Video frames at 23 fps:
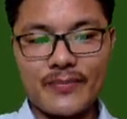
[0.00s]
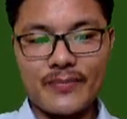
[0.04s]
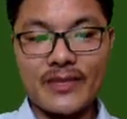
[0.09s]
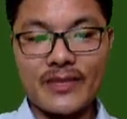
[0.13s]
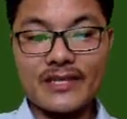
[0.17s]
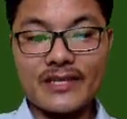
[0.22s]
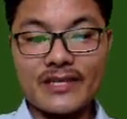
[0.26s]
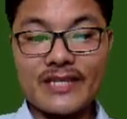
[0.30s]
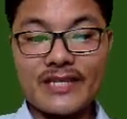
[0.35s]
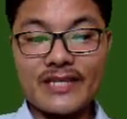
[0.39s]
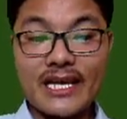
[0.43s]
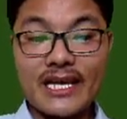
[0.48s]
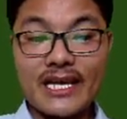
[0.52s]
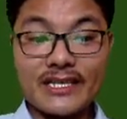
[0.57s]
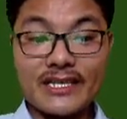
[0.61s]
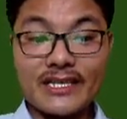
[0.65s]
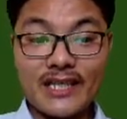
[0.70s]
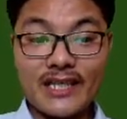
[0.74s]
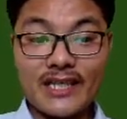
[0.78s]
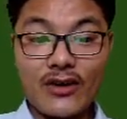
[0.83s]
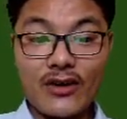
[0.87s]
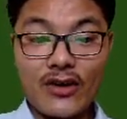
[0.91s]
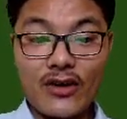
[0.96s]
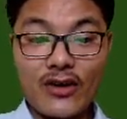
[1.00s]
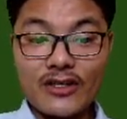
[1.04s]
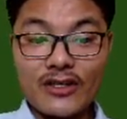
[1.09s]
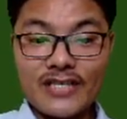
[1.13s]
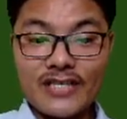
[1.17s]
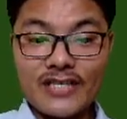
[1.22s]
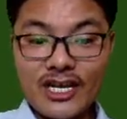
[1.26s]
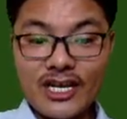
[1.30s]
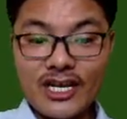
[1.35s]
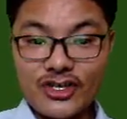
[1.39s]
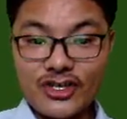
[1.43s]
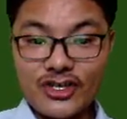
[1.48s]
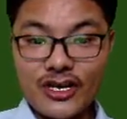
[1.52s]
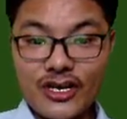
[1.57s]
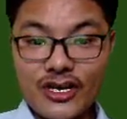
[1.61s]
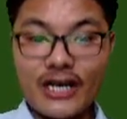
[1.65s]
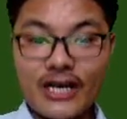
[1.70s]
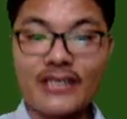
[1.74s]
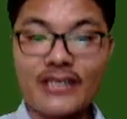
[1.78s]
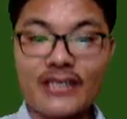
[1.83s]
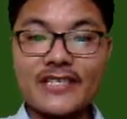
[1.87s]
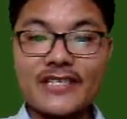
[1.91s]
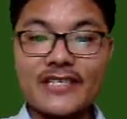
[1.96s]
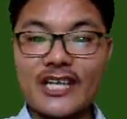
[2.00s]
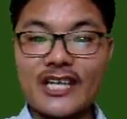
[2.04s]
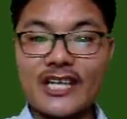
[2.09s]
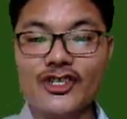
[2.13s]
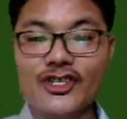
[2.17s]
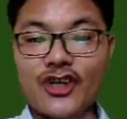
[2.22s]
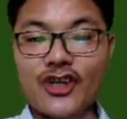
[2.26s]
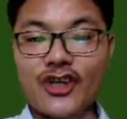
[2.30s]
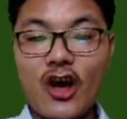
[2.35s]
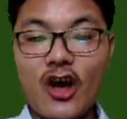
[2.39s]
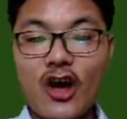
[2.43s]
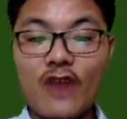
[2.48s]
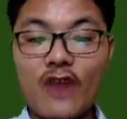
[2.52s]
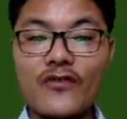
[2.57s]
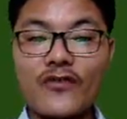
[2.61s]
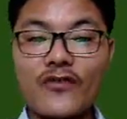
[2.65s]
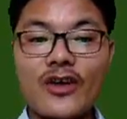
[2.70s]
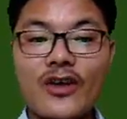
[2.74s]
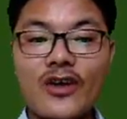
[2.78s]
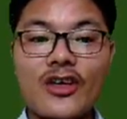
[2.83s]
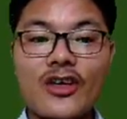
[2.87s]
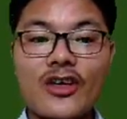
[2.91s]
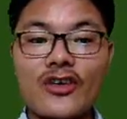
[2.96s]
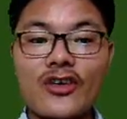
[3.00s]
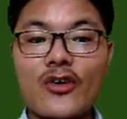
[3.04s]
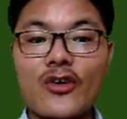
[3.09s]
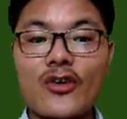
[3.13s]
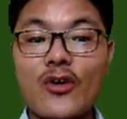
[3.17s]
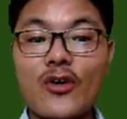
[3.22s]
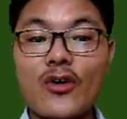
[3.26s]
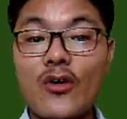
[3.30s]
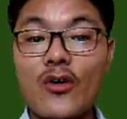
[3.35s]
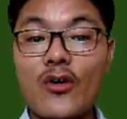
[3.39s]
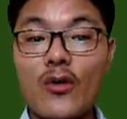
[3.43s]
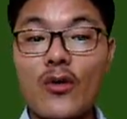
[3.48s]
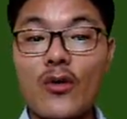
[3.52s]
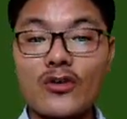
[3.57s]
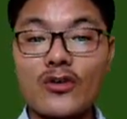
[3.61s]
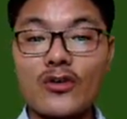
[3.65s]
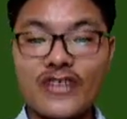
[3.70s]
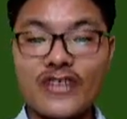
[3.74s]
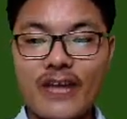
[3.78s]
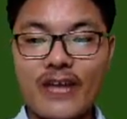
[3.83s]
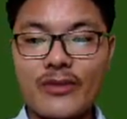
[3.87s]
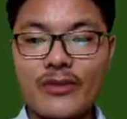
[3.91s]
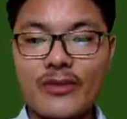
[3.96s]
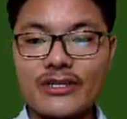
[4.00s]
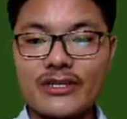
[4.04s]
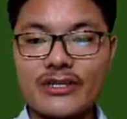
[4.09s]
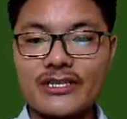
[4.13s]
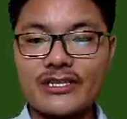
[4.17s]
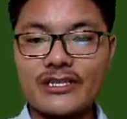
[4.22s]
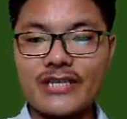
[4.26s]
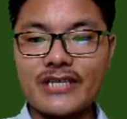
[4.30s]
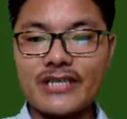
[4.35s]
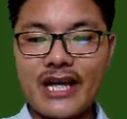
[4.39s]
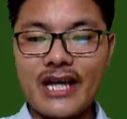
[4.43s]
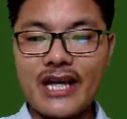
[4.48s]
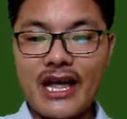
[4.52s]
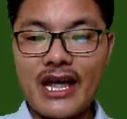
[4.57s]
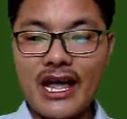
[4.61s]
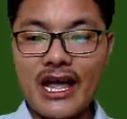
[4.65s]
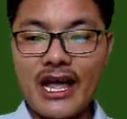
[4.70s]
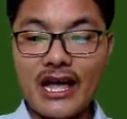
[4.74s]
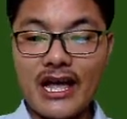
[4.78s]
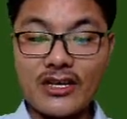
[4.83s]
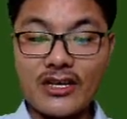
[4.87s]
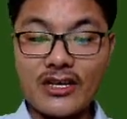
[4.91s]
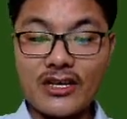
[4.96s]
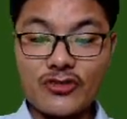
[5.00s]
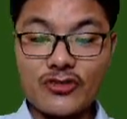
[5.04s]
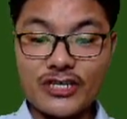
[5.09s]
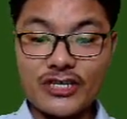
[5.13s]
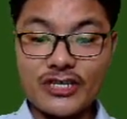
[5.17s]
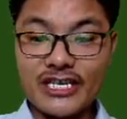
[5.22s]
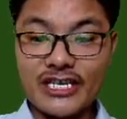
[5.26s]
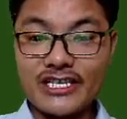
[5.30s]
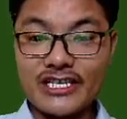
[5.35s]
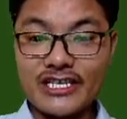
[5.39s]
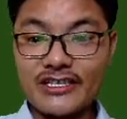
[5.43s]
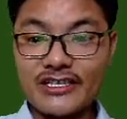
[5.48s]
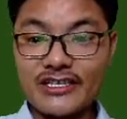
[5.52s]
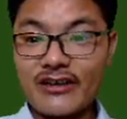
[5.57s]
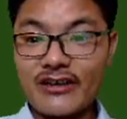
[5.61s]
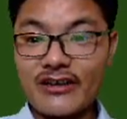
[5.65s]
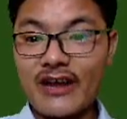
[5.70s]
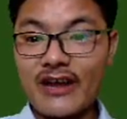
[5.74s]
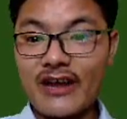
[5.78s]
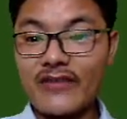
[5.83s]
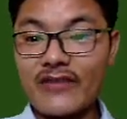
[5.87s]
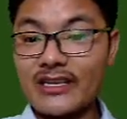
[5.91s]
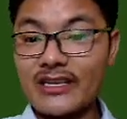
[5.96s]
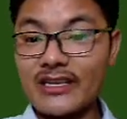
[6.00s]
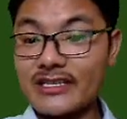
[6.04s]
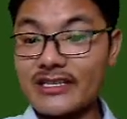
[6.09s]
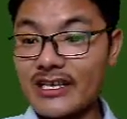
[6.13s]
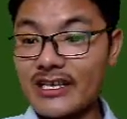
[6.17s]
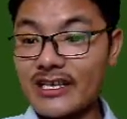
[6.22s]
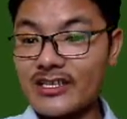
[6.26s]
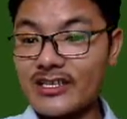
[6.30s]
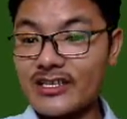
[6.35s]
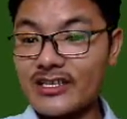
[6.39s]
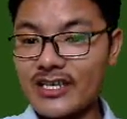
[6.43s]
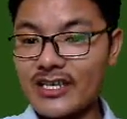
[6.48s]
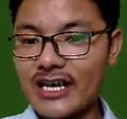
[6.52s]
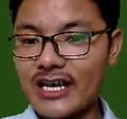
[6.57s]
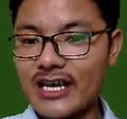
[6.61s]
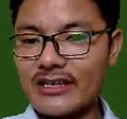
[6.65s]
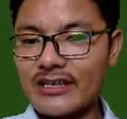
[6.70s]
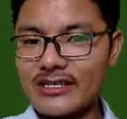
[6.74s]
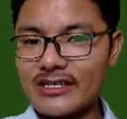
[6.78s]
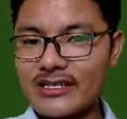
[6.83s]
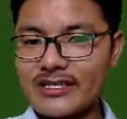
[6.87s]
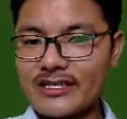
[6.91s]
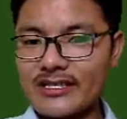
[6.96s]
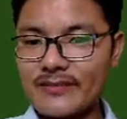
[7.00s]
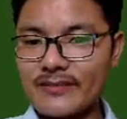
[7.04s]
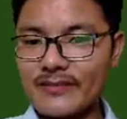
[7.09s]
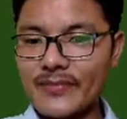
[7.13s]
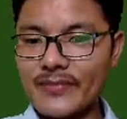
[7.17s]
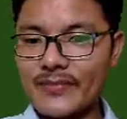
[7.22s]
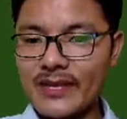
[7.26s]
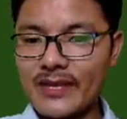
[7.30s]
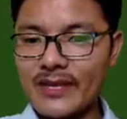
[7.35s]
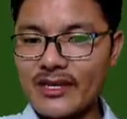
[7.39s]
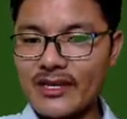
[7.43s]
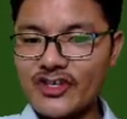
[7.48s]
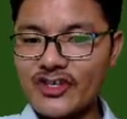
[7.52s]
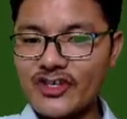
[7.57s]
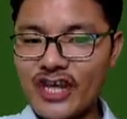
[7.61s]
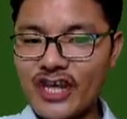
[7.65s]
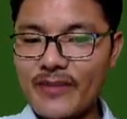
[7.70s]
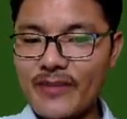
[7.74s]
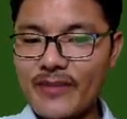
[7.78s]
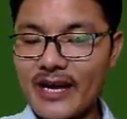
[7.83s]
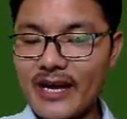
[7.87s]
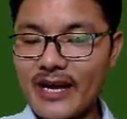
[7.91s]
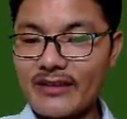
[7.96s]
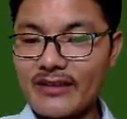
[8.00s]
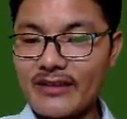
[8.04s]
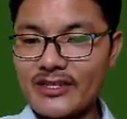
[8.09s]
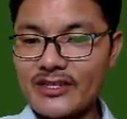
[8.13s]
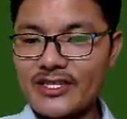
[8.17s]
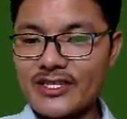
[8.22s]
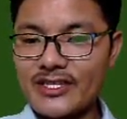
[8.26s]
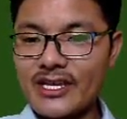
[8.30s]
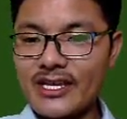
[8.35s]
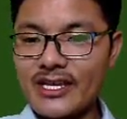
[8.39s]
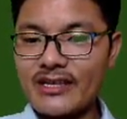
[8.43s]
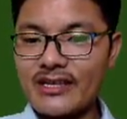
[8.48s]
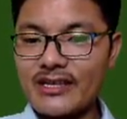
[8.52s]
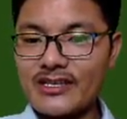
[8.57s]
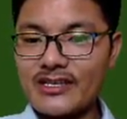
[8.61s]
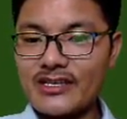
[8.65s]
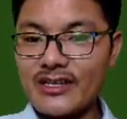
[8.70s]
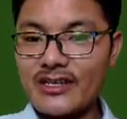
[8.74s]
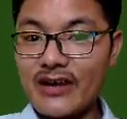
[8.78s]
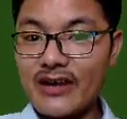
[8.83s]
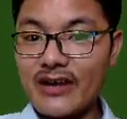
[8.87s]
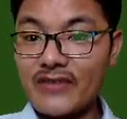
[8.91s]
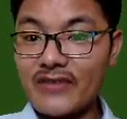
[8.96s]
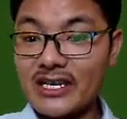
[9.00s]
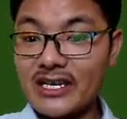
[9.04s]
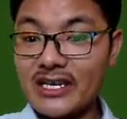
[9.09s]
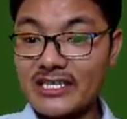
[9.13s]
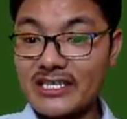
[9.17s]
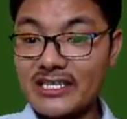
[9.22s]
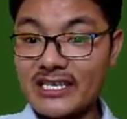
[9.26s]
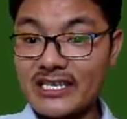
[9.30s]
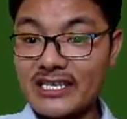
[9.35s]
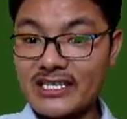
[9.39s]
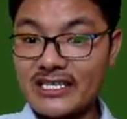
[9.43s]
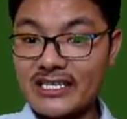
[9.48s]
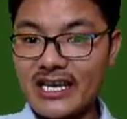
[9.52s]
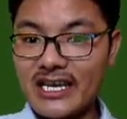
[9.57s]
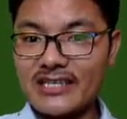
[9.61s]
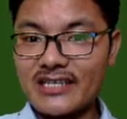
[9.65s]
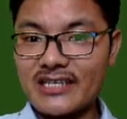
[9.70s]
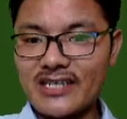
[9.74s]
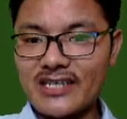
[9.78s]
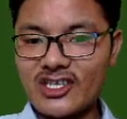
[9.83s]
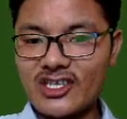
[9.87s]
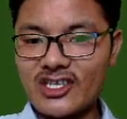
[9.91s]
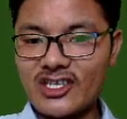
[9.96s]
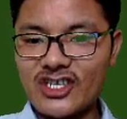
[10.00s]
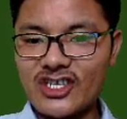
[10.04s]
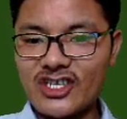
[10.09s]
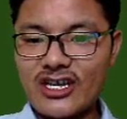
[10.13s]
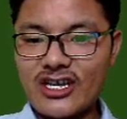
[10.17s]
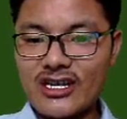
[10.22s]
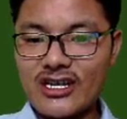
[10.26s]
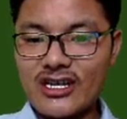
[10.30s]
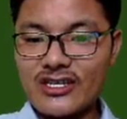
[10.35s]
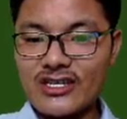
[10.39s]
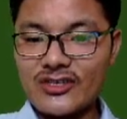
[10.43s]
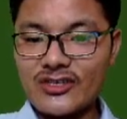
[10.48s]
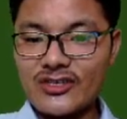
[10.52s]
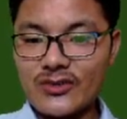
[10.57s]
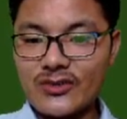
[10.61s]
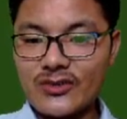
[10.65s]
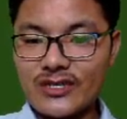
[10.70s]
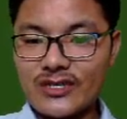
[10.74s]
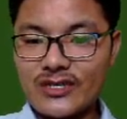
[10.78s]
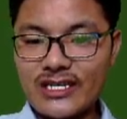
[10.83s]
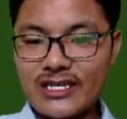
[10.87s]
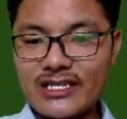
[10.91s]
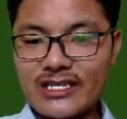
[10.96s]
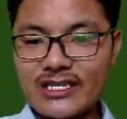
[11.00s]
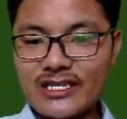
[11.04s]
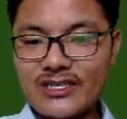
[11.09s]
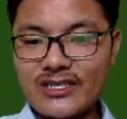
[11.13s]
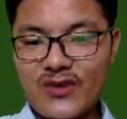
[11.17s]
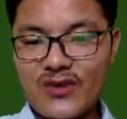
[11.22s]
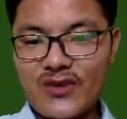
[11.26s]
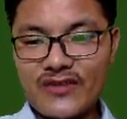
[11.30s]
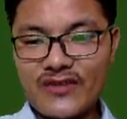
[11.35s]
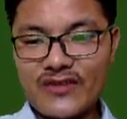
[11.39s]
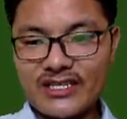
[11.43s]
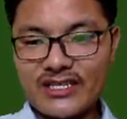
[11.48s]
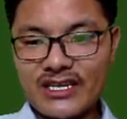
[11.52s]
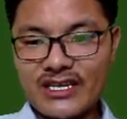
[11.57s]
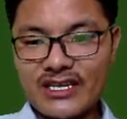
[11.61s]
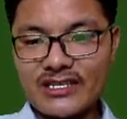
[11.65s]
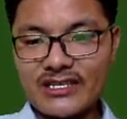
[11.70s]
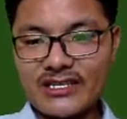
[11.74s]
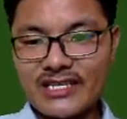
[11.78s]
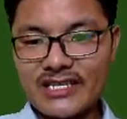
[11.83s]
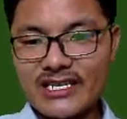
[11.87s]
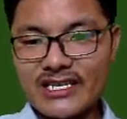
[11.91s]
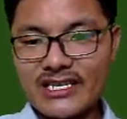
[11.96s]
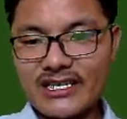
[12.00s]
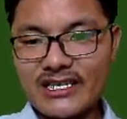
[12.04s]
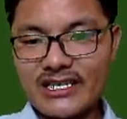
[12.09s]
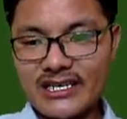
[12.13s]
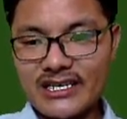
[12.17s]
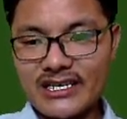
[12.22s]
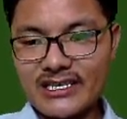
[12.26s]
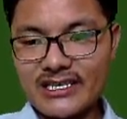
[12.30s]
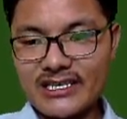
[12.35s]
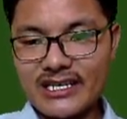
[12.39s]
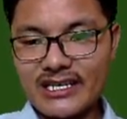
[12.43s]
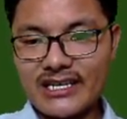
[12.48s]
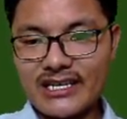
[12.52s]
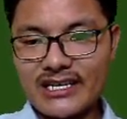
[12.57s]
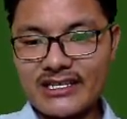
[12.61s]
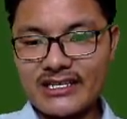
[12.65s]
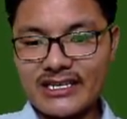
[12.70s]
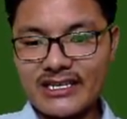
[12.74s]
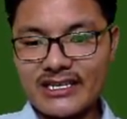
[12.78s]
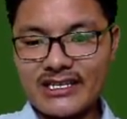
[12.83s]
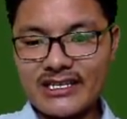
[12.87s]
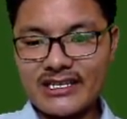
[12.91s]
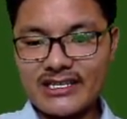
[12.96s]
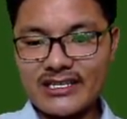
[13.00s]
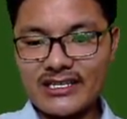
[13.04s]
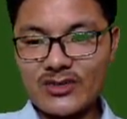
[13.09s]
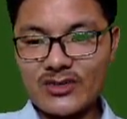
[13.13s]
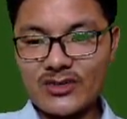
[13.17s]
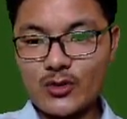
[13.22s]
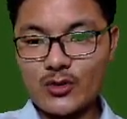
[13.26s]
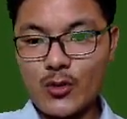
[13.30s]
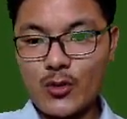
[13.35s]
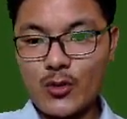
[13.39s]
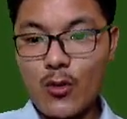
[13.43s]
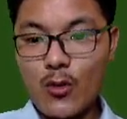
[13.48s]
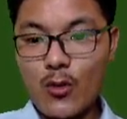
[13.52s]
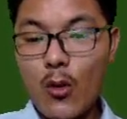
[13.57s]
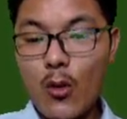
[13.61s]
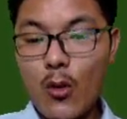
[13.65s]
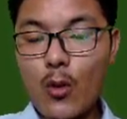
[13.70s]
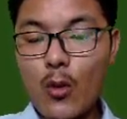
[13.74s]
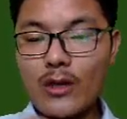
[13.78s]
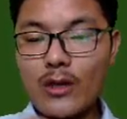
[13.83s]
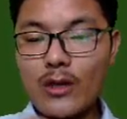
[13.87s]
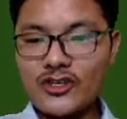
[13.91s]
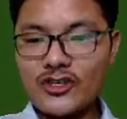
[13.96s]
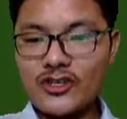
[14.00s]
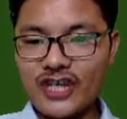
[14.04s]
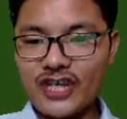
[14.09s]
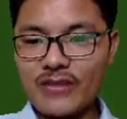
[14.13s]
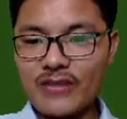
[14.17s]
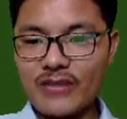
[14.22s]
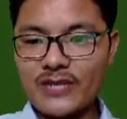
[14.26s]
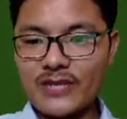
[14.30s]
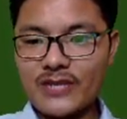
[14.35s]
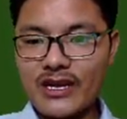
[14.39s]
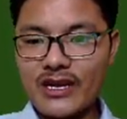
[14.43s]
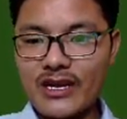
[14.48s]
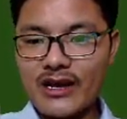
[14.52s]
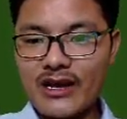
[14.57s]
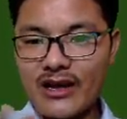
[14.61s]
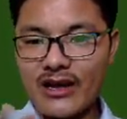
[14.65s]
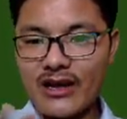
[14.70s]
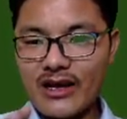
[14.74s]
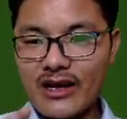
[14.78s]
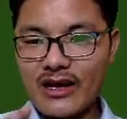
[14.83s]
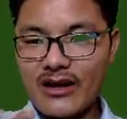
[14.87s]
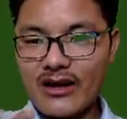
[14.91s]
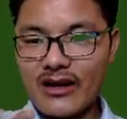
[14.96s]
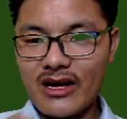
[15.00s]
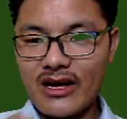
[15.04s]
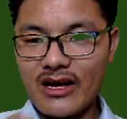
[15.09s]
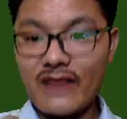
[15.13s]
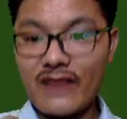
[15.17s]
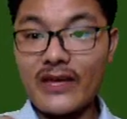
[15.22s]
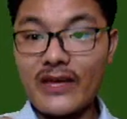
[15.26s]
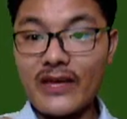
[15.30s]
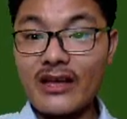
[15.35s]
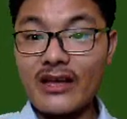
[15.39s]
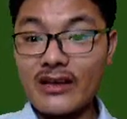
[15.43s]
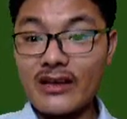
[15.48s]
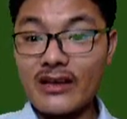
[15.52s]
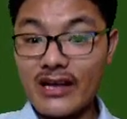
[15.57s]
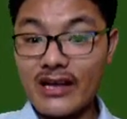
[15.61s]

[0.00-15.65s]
This is a cross-section, cut section of your Golgi apparatus, and usually these are having structure like this, shape like this. These are having disc-like structure. So discs, you have seen CD disc is a disc, so oval shaped, having